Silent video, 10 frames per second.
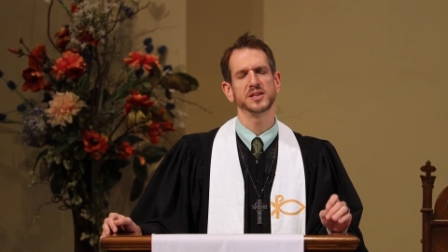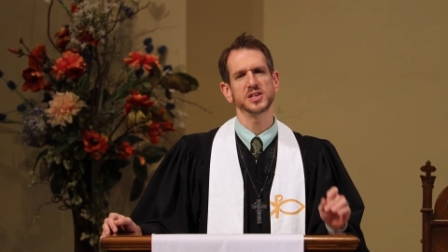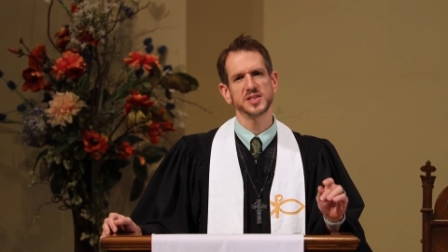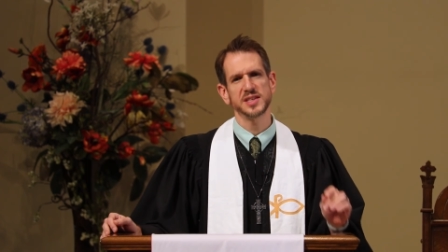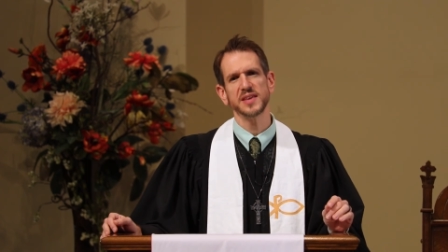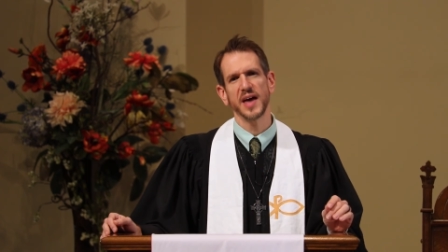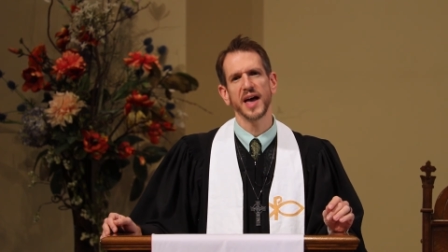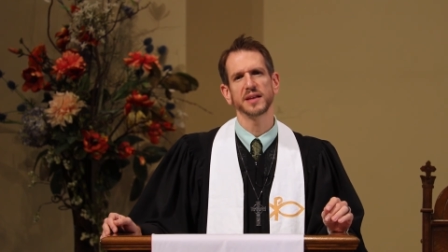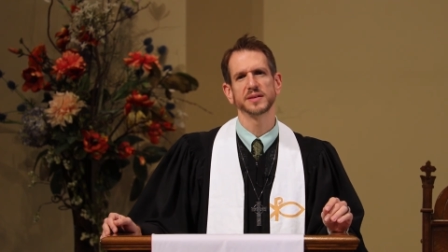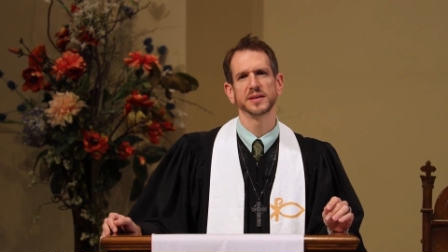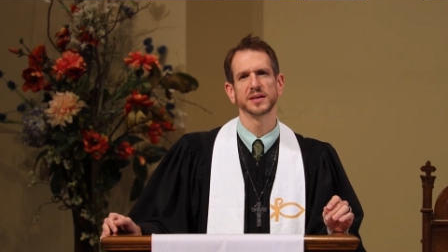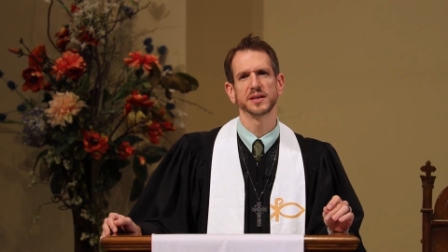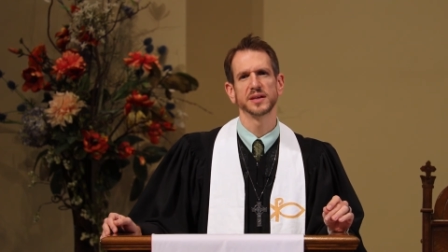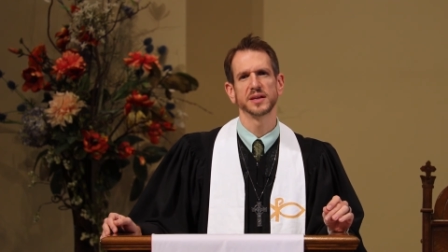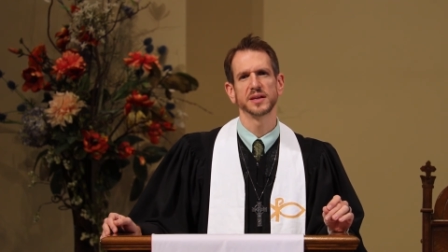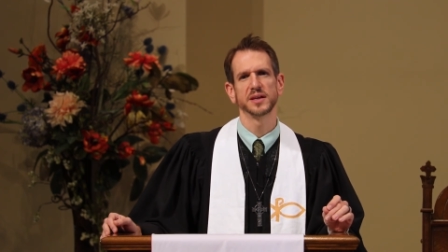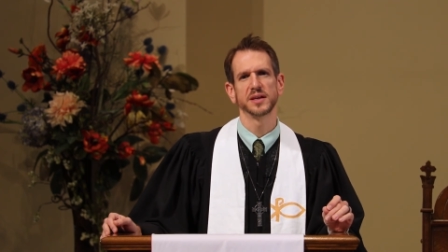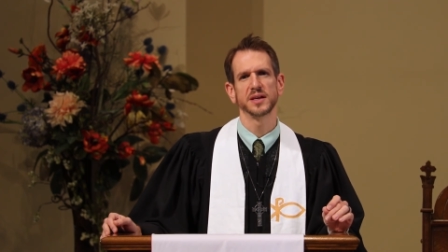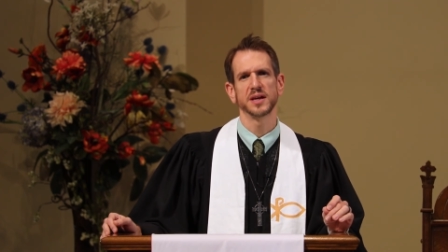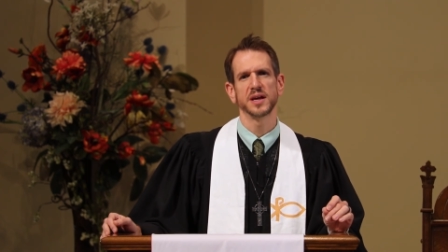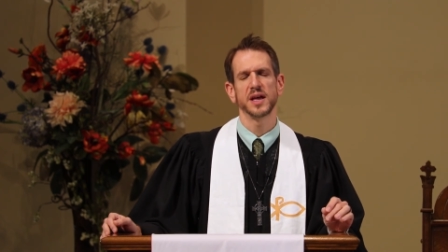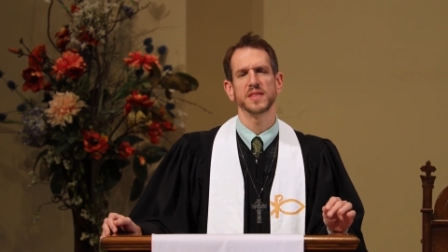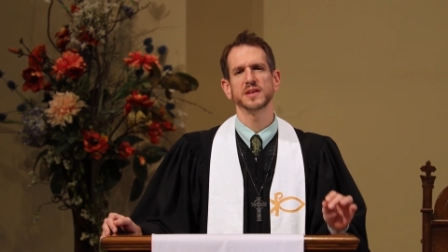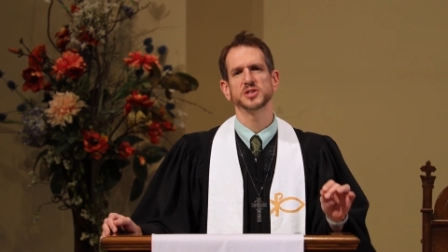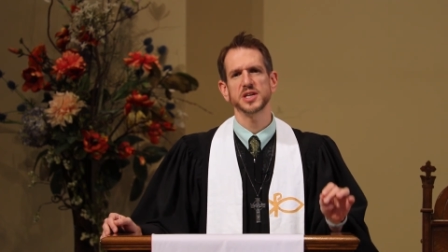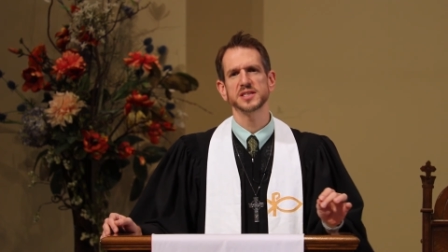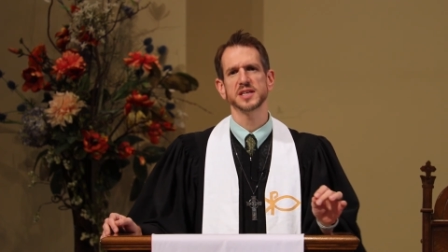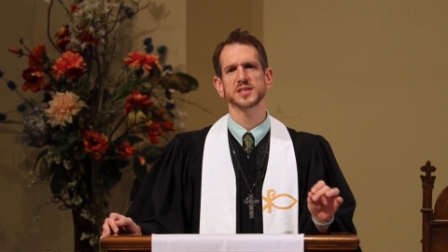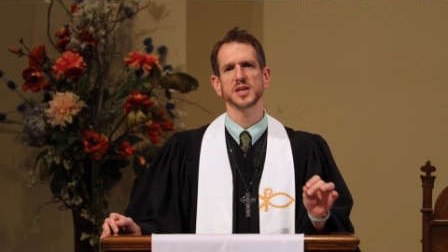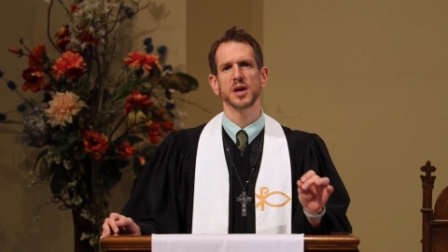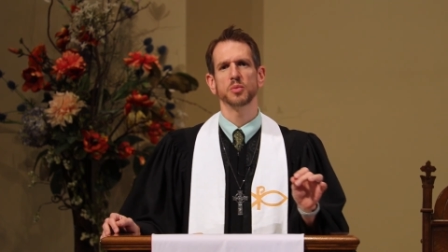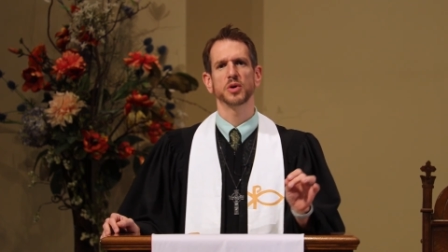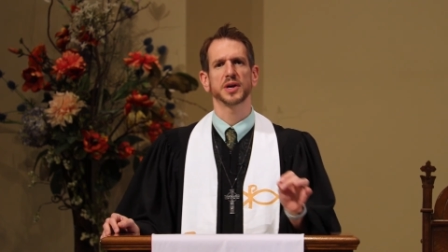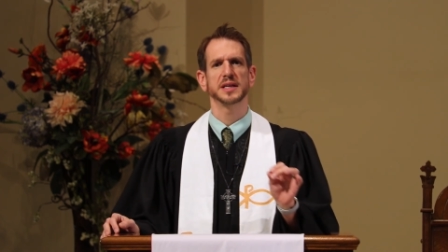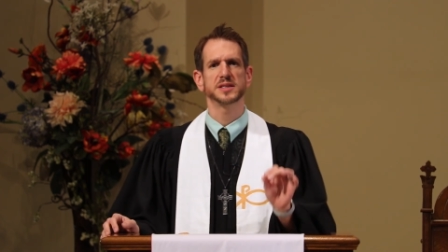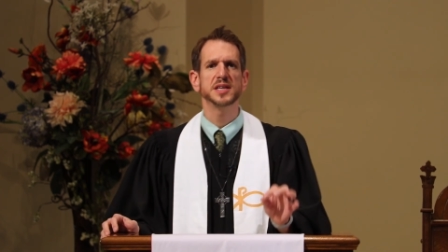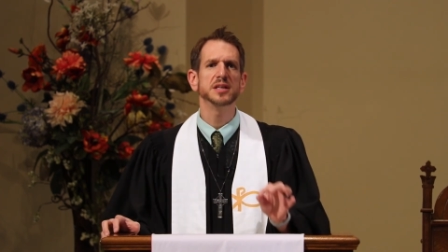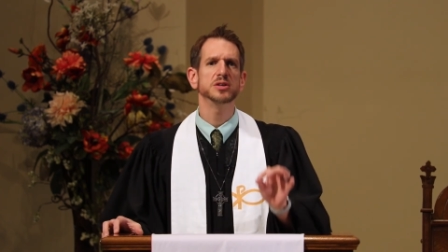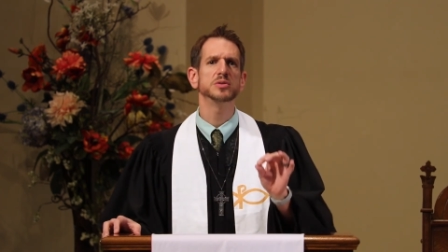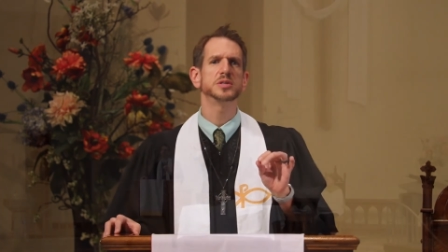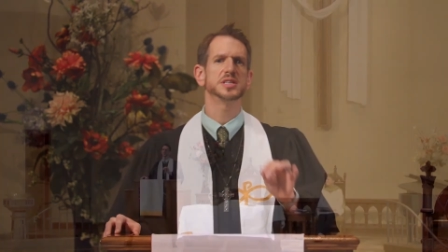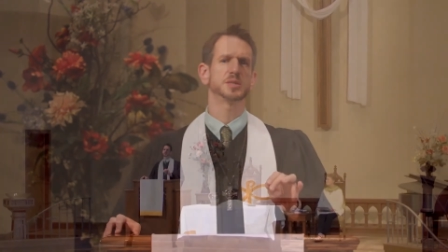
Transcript: Do you see that? That Jesus will continue to